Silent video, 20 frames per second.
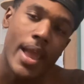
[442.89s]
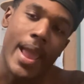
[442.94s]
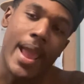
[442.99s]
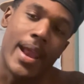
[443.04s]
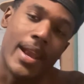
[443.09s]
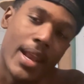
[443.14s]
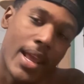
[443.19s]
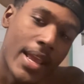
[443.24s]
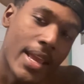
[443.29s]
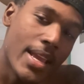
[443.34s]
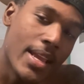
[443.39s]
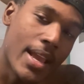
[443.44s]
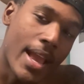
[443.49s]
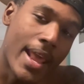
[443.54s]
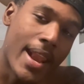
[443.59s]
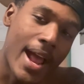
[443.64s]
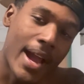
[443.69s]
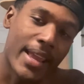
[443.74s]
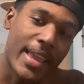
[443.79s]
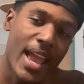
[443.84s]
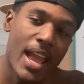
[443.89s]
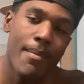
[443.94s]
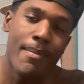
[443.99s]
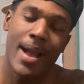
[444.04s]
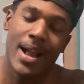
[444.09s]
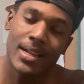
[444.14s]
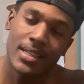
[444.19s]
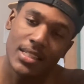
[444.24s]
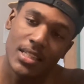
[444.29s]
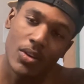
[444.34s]
And then he and I came
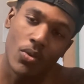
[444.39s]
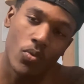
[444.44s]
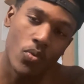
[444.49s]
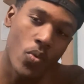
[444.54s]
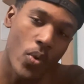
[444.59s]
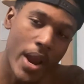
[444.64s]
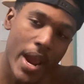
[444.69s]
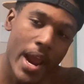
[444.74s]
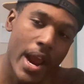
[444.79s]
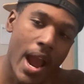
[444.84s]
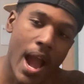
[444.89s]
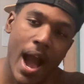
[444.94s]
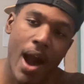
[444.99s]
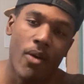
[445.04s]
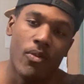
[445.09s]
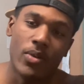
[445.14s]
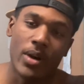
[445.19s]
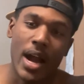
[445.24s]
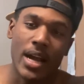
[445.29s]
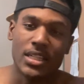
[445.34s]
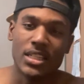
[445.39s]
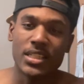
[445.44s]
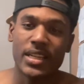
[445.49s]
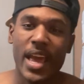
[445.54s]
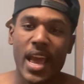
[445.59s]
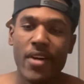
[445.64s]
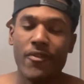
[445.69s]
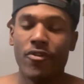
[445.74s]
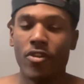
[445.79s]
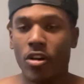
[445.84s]
back to where I, I just
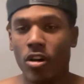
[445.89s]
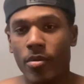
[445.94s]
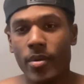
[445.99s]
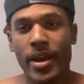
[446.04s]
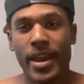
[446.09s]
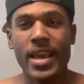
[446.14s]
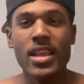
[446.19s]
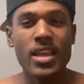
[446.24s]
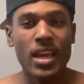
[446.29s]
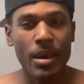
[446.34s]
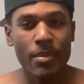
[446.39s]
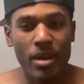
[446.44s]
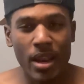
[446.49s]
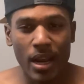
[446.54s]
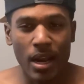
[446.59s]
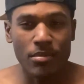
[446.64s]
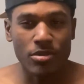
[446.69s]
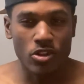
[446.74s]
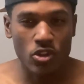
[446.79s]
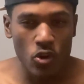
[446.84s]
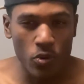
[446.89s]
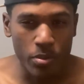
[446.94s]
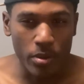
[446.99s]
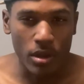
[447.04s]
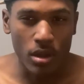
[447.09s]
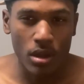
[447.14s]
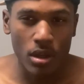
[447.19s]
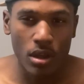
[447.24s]
came from. He looked at me like I'm stupid.